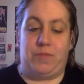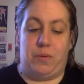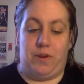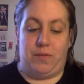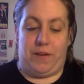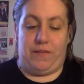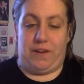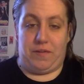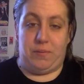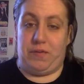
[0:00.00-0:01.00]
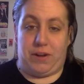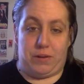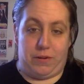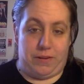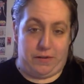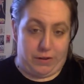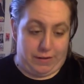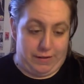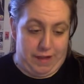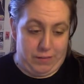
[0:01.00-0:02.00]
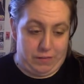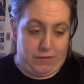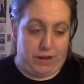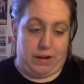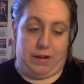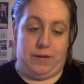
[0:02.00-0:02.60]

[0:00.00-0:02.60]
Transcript: One of my favorite movie quotes ever is in that movie.